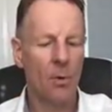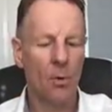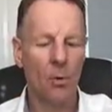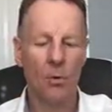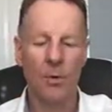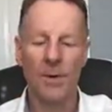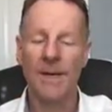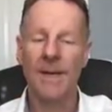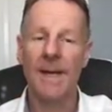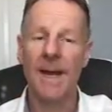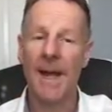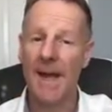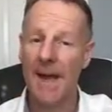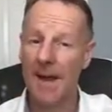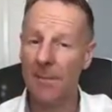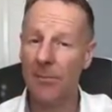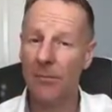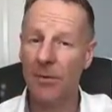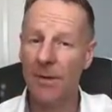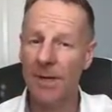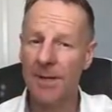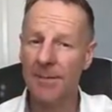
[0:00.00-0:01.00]
Or the
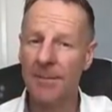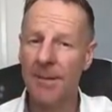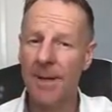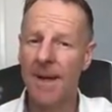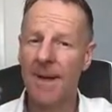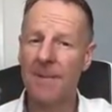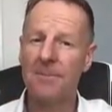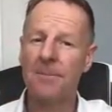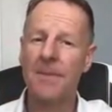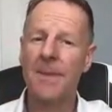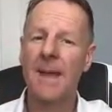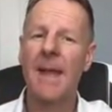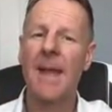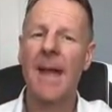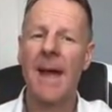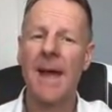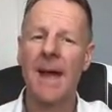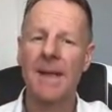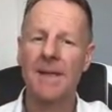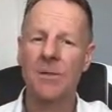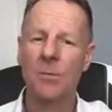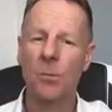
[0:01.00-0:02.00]
MRAID pen,
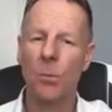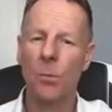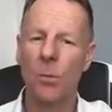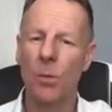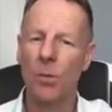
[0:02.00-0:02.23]
and